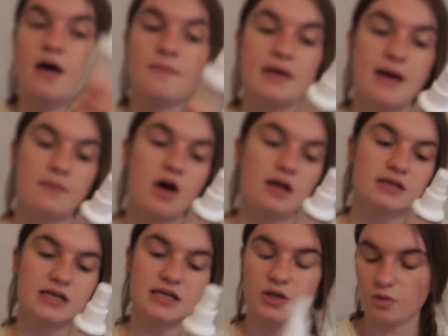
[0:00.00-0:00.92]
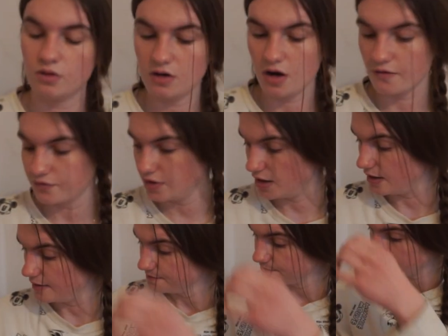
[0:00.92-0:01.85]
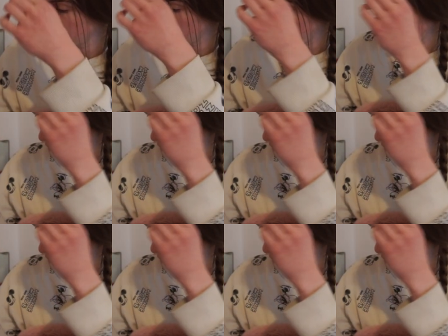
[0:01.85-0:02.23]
But yeah, I've got a diddy one of the big